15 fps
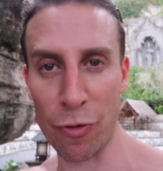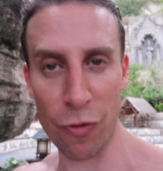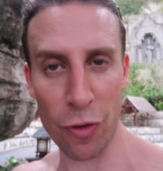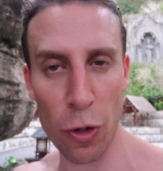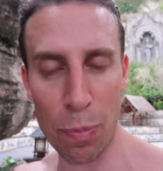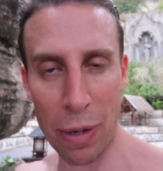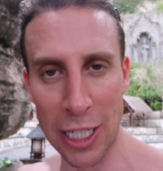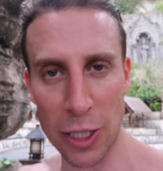
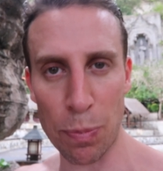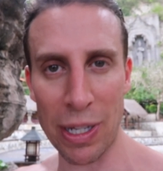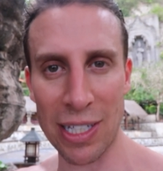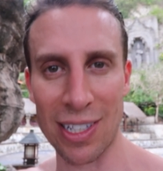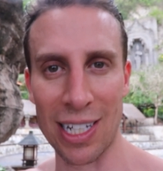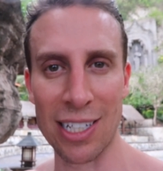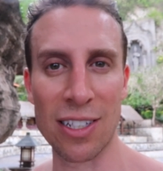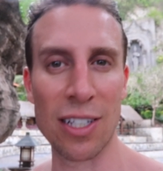food-based
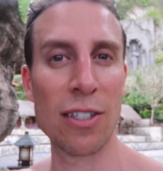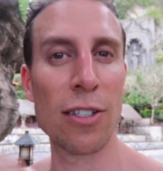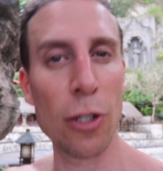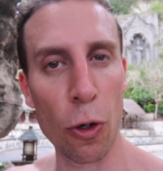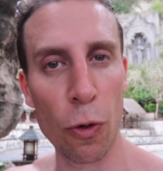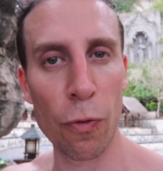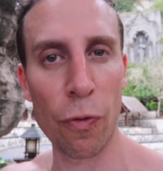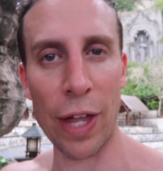business to
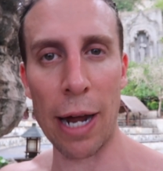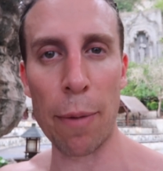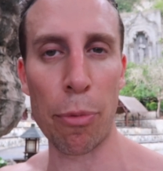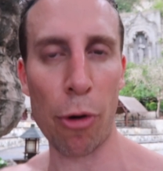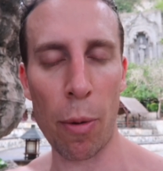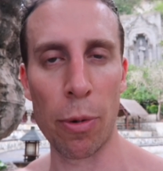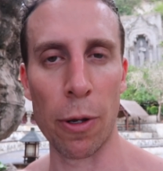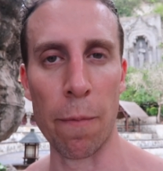solve that
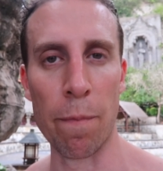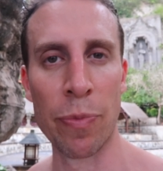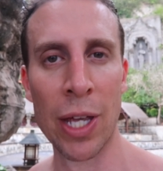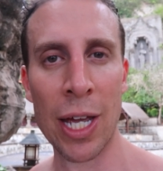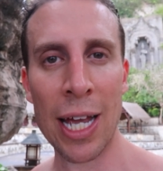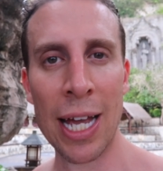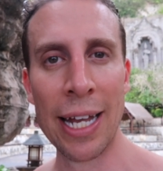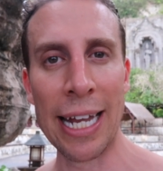problem.
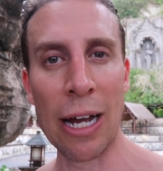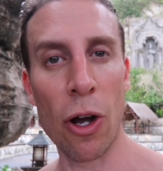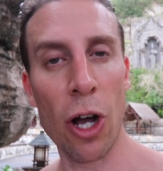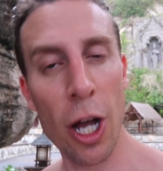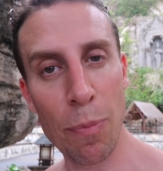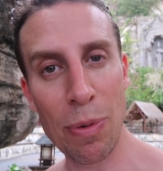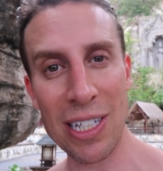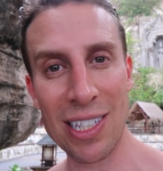Now
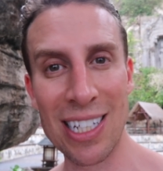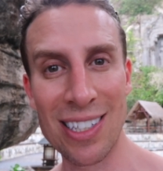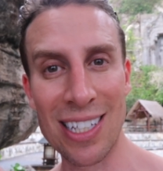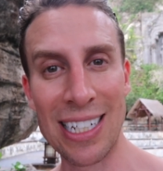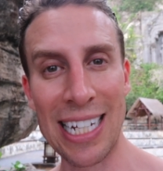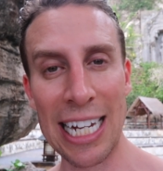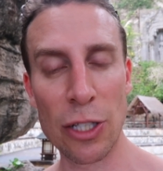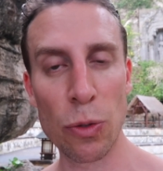her business
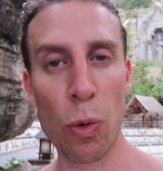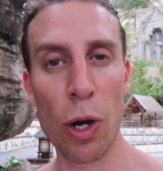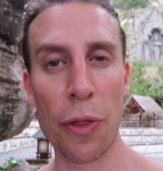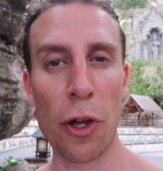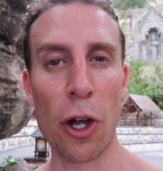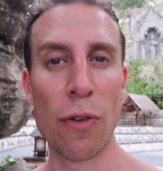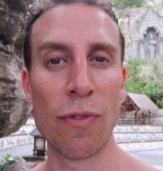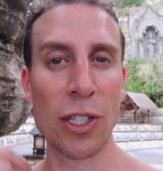today is worth
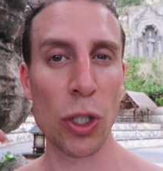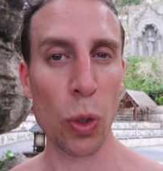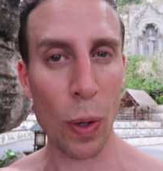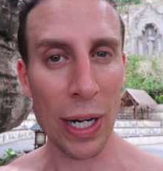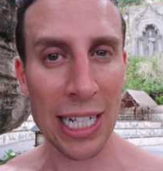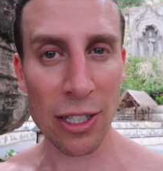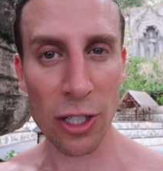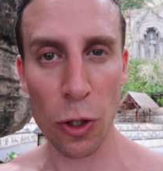over
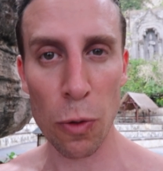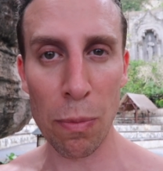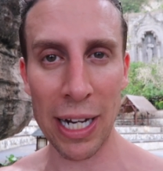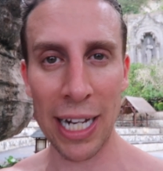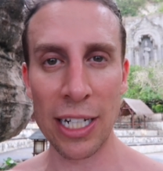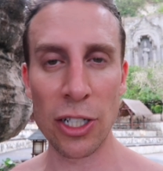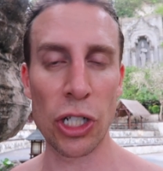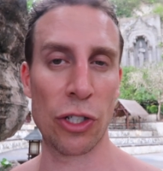22
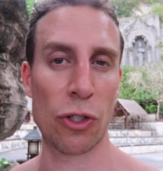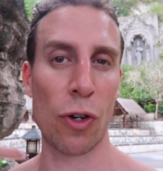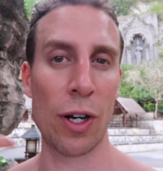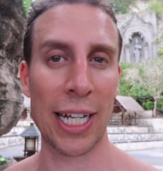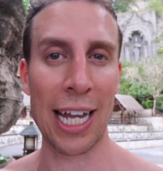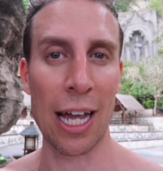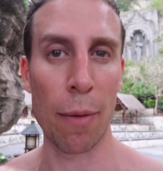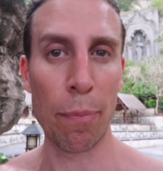million, and she's trying
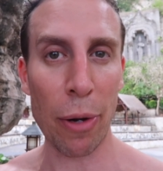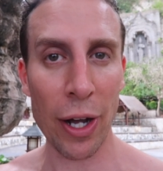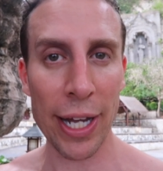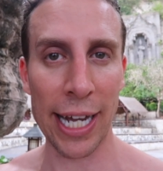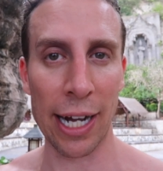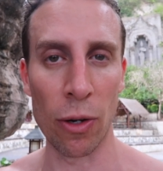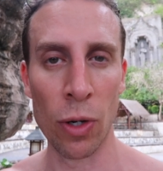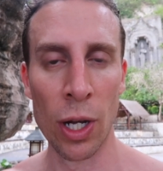to get a
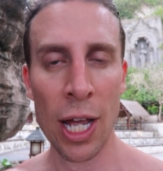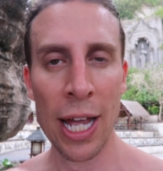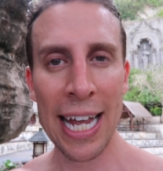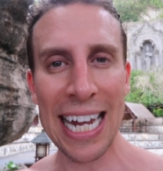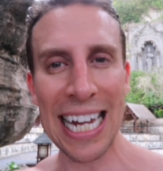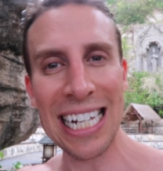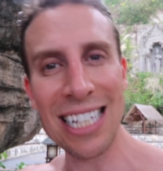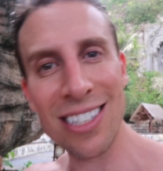buyout.
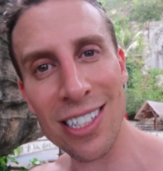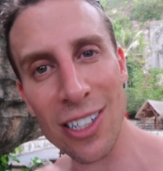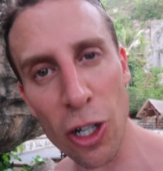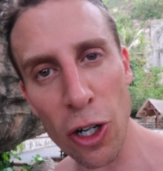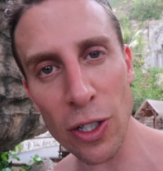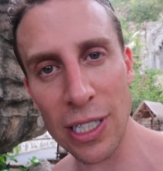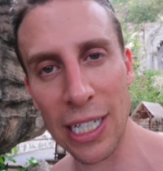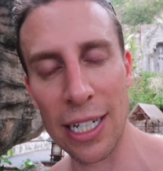It
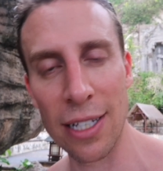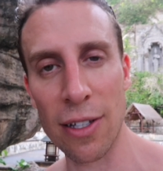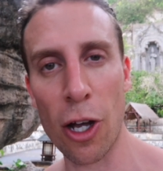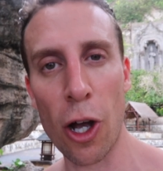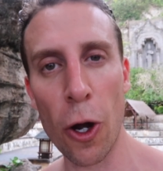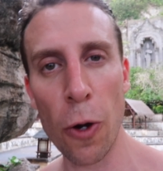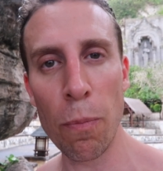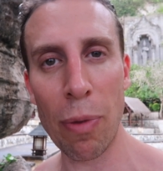started as a
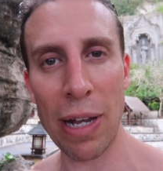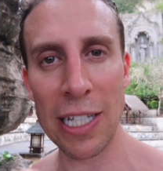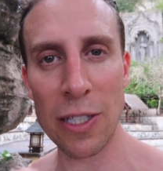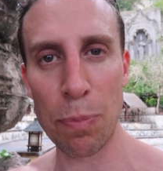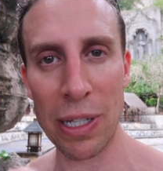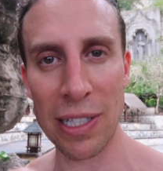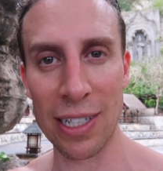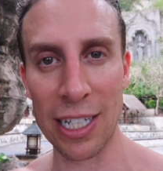
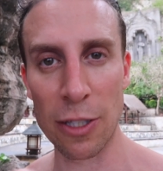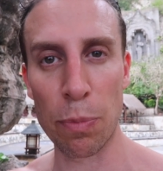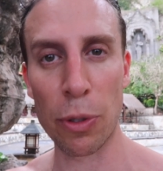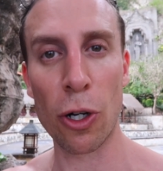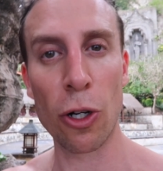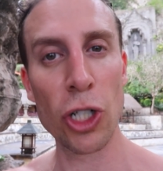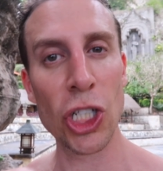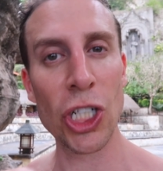home-based business
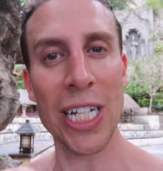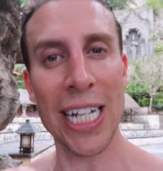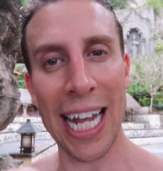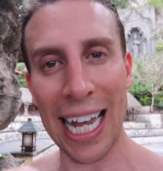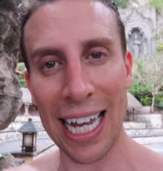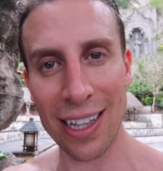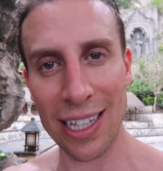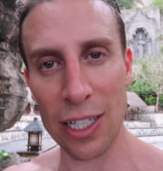because she
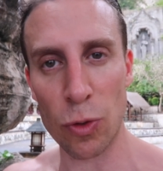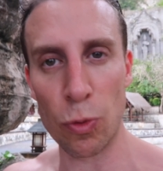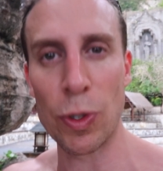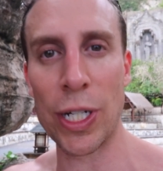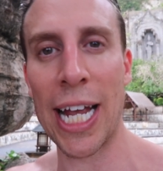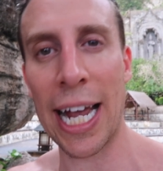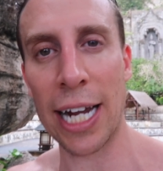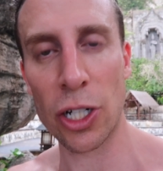had this
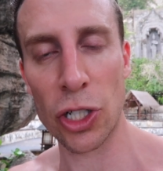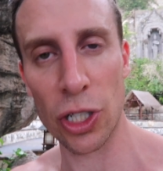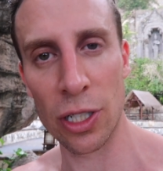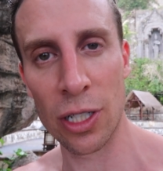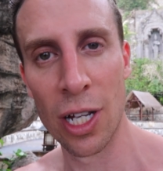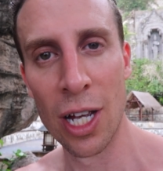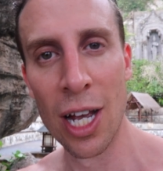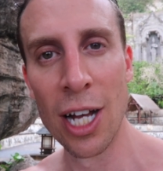
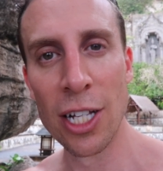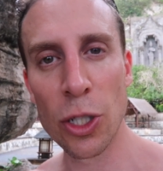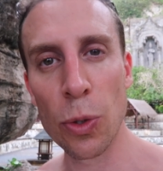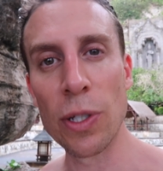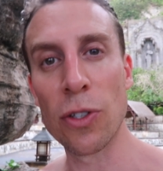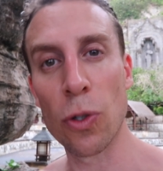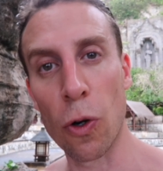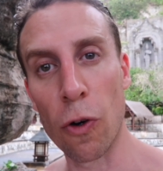reaction to
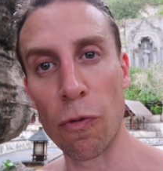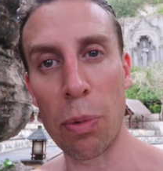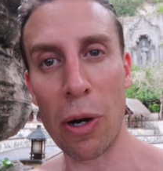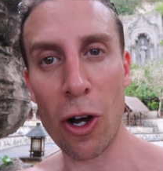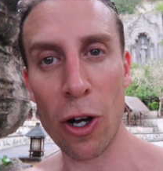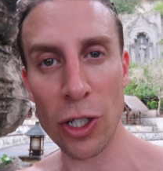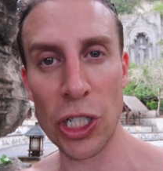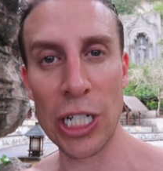a sort of
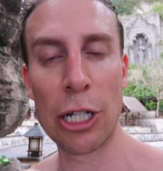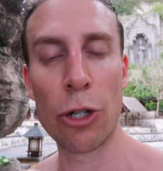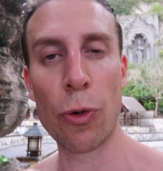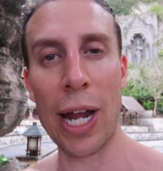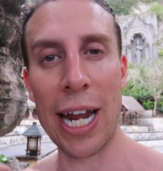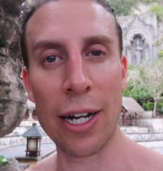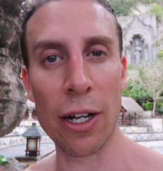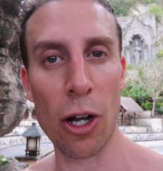bar. She
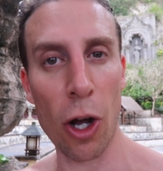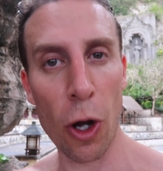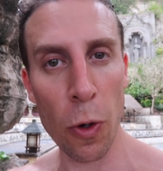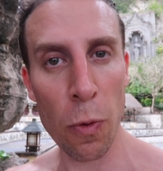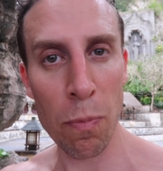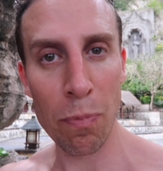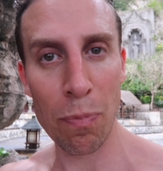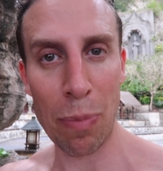created a
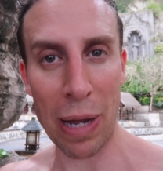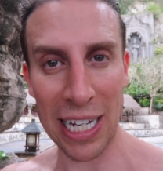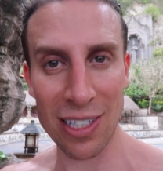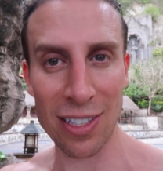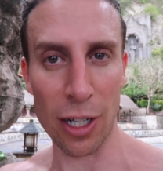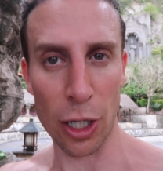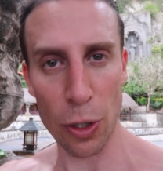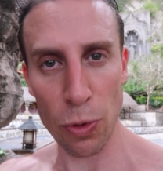
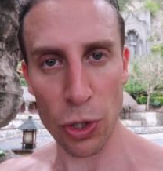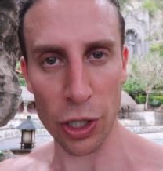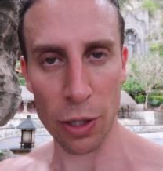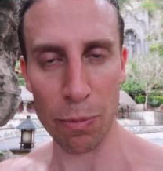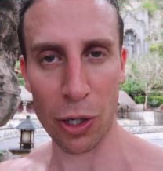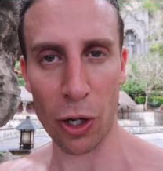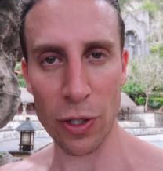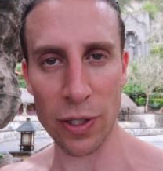home-based
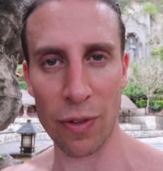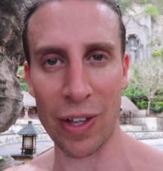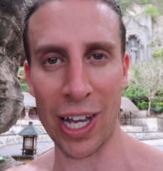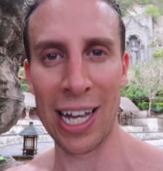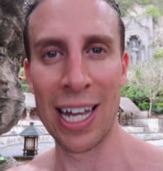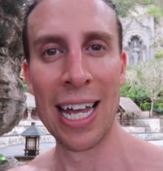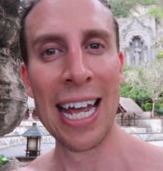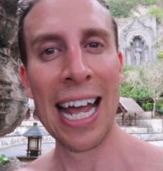solution because of
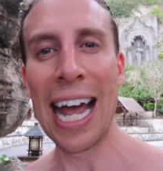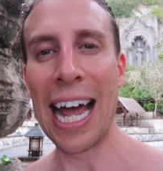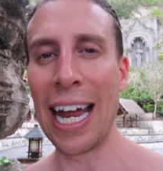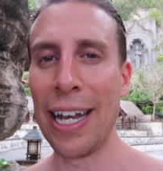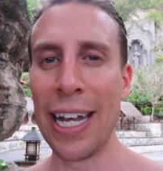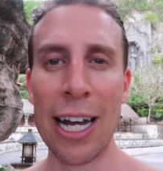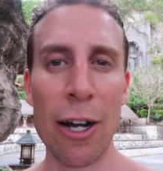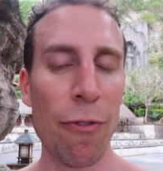that,
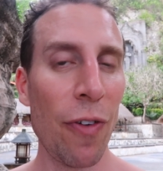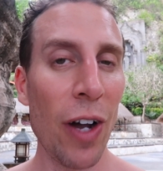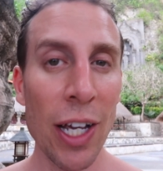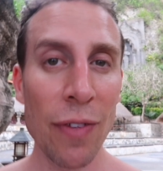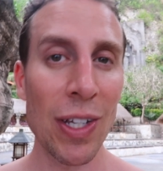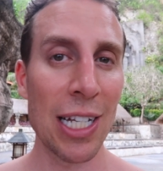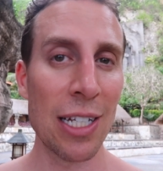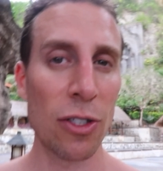and now
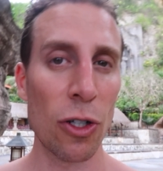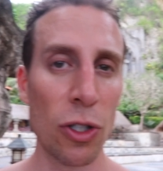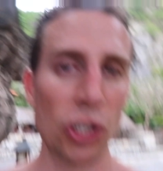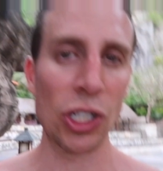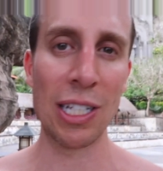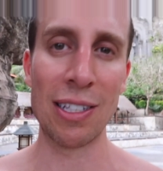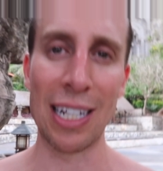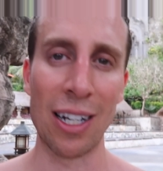5 years on,
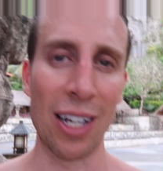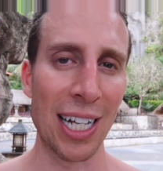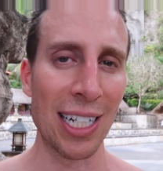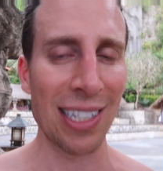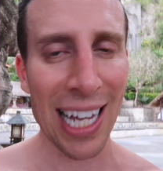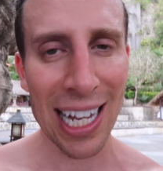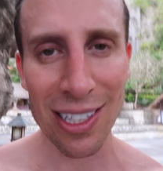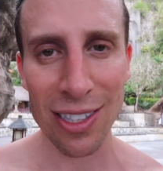she's in like
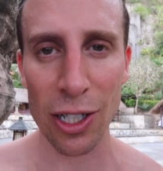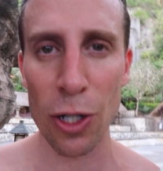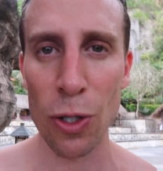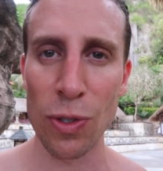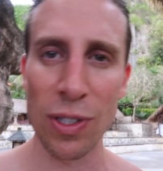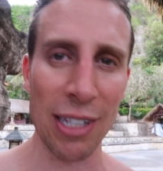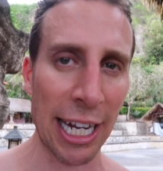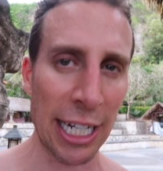
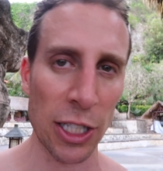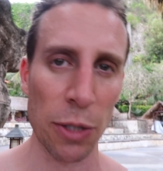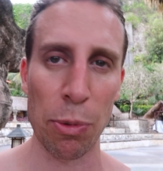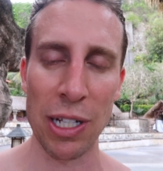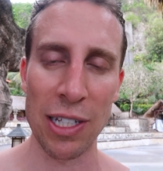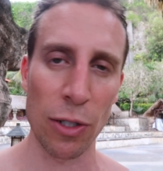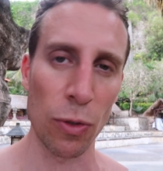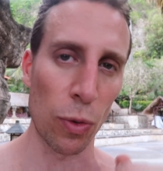Tesco,
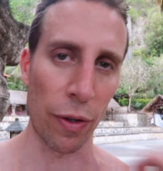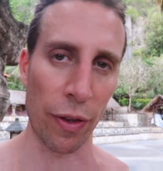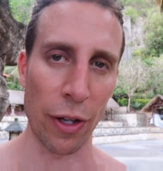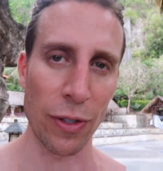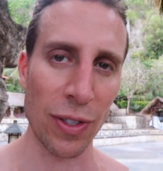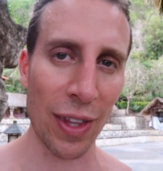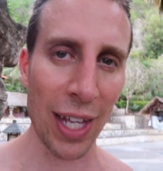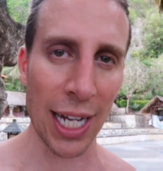Sainsbury's, and all of
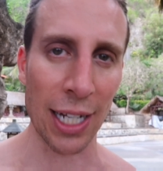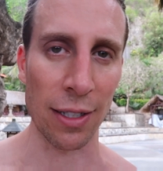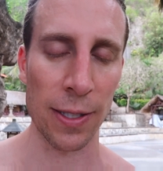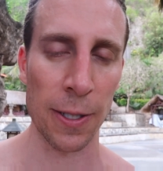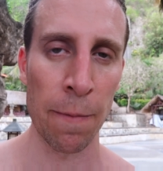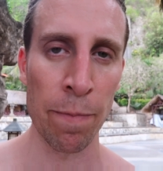those things.